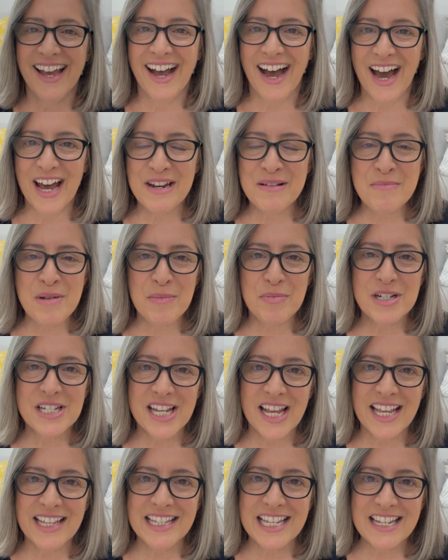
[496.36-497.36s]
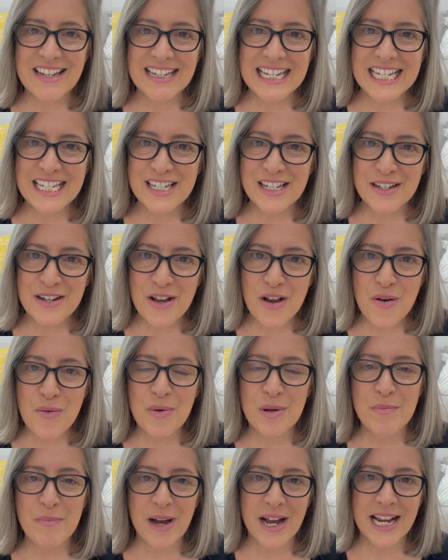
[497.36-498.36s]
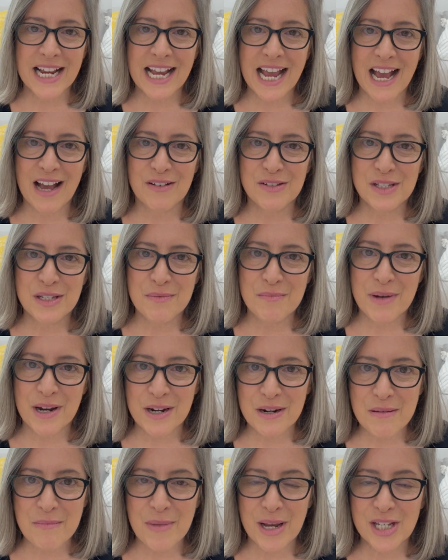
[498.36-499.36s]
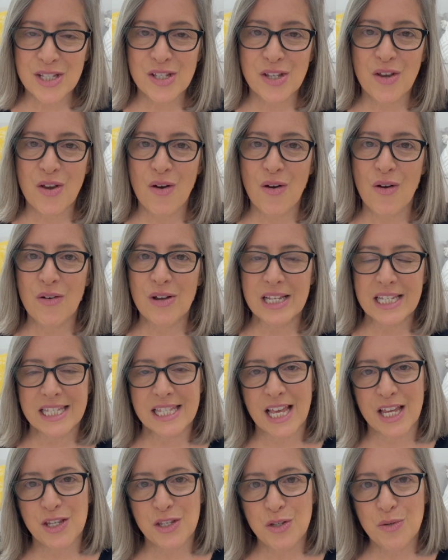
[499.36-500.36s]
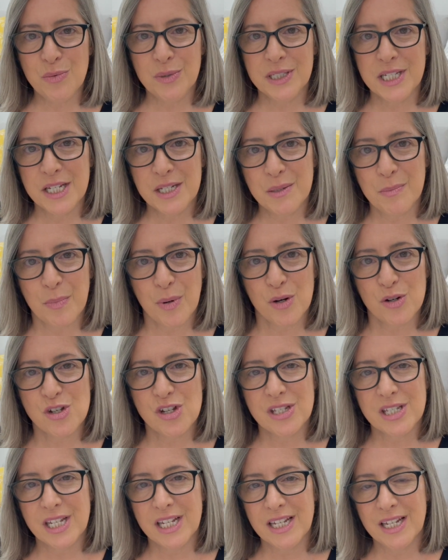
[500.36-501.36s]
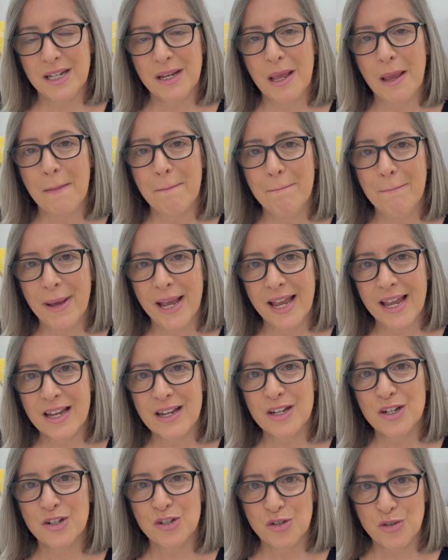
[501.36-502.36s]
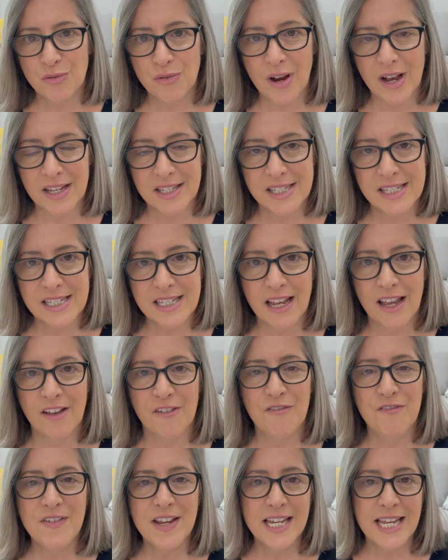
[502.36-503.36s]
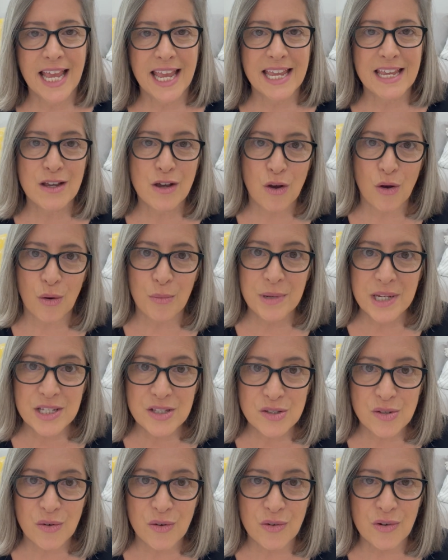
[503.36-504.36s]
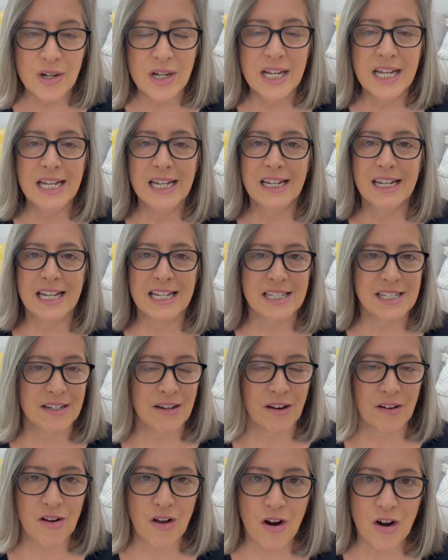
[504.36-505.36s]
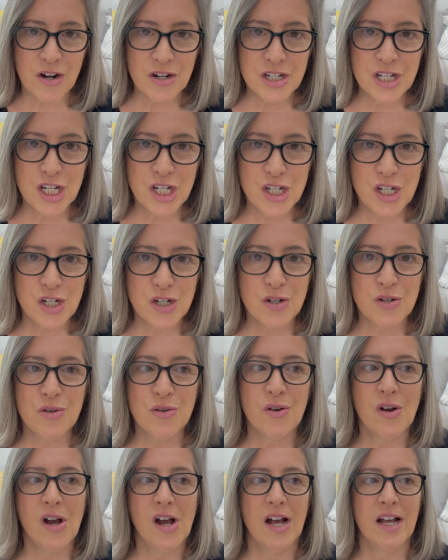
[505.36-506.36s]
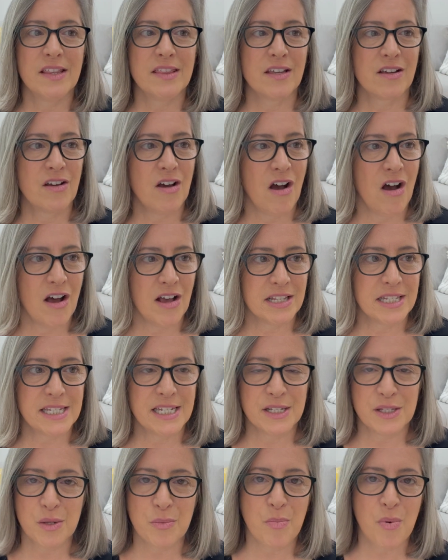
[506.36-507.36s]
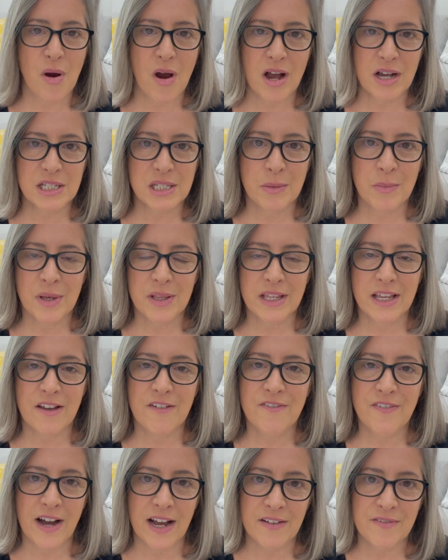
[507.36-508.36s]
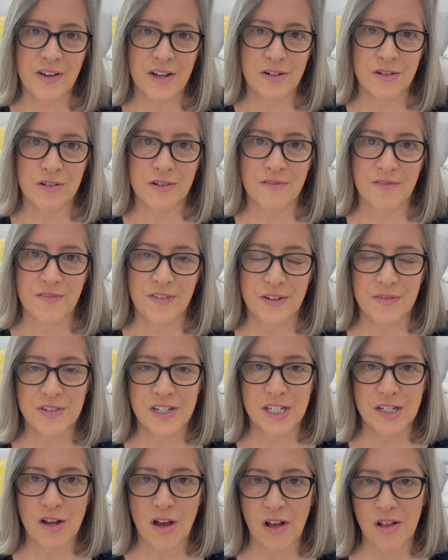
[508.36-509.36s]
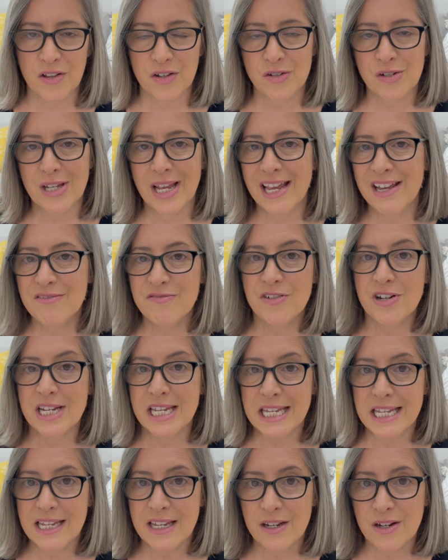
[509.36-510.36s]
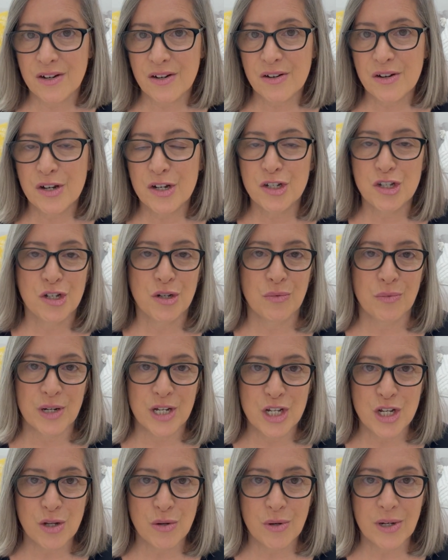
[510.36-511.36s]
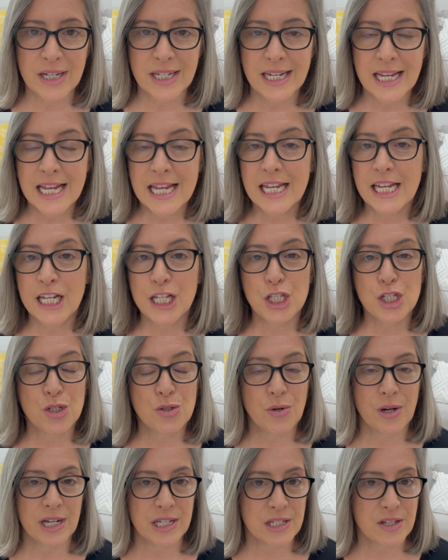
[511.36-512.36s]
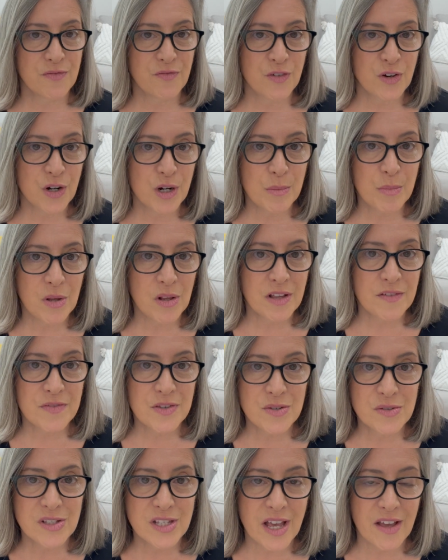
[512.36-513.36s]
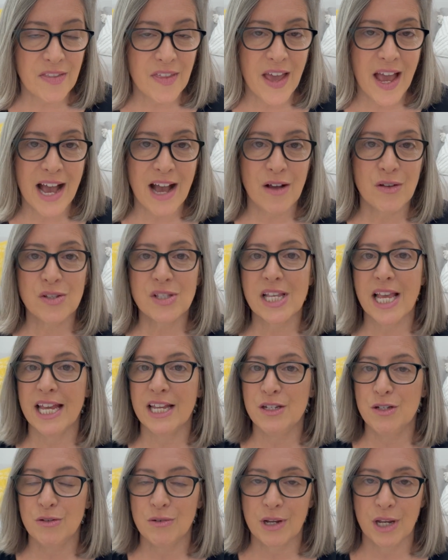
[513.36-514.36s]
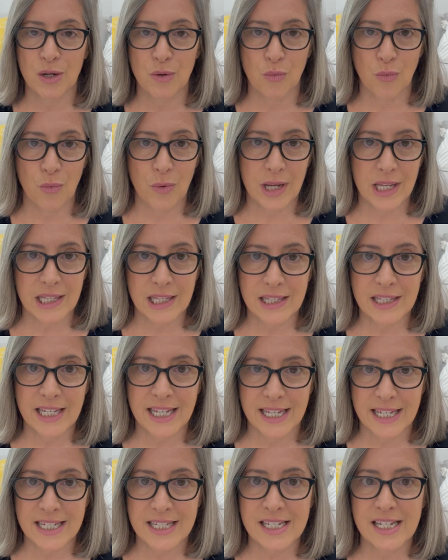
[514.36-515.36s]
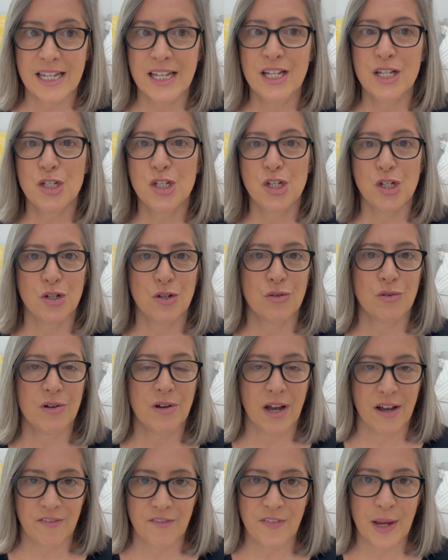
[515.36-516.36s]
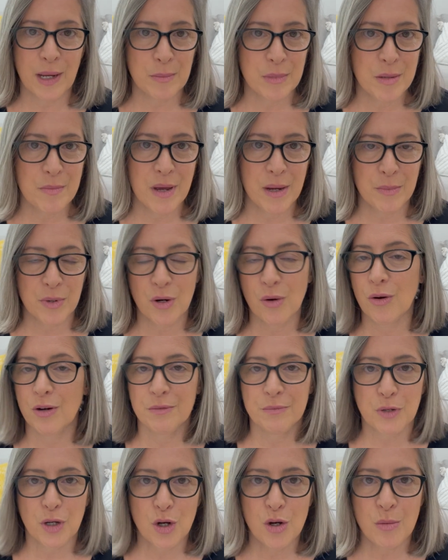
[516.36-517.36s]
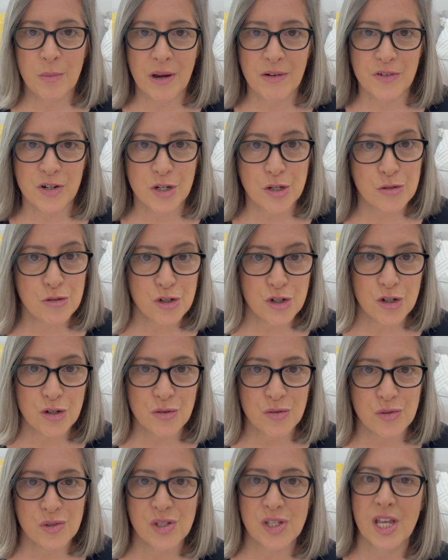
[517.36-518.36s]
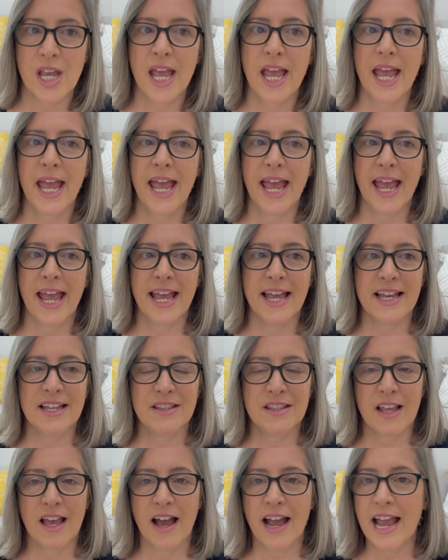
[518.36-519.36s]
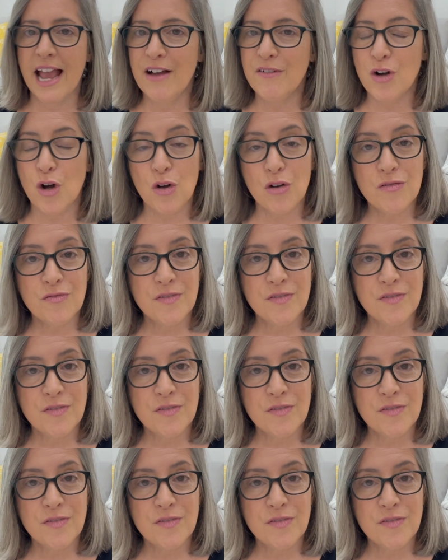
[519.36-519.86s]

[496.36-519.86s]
Item number 10 that you need to know when buying a house in Mérida, Mexico is that you will need to purchase it in a bank trust, a fideicomiso. It's not hard to do. The cost is approximately $550 every year to renew it. It's transferable if you sell the house, and you can will it to a family member or whomever you choose. And I have a whole